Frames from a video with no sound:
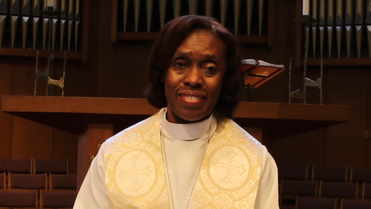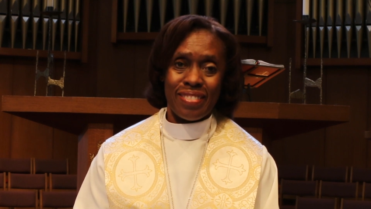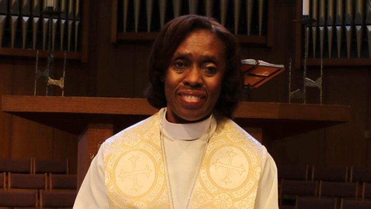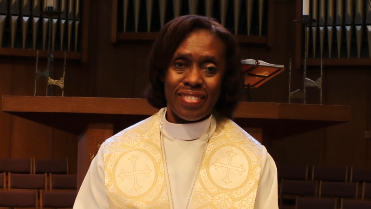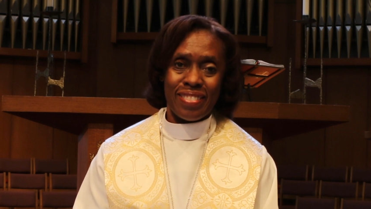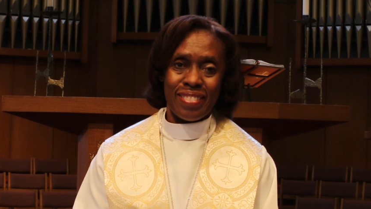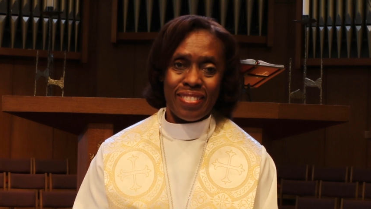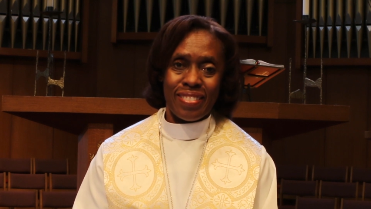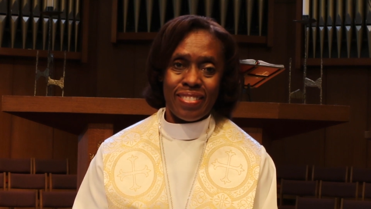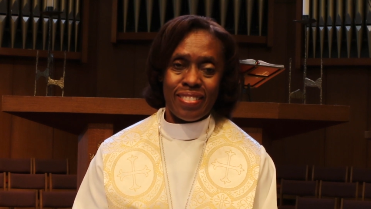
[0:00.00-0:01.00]

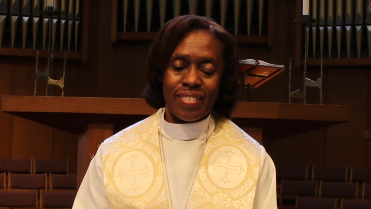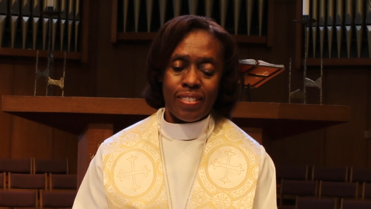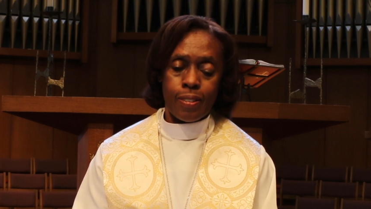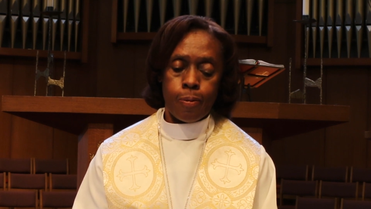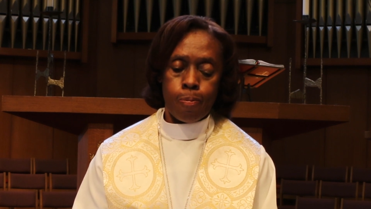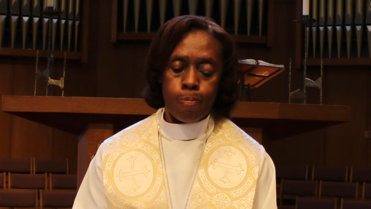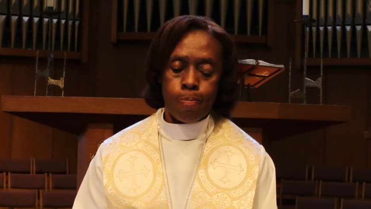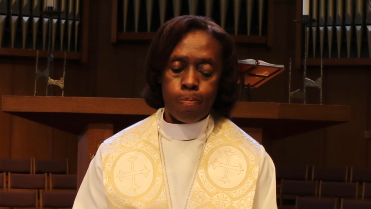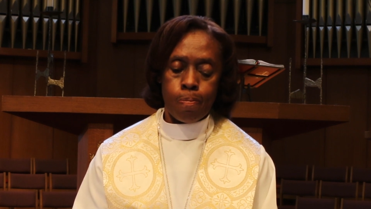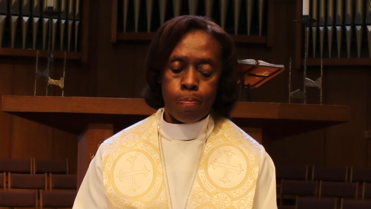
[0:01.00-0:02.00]
Nobody speaks.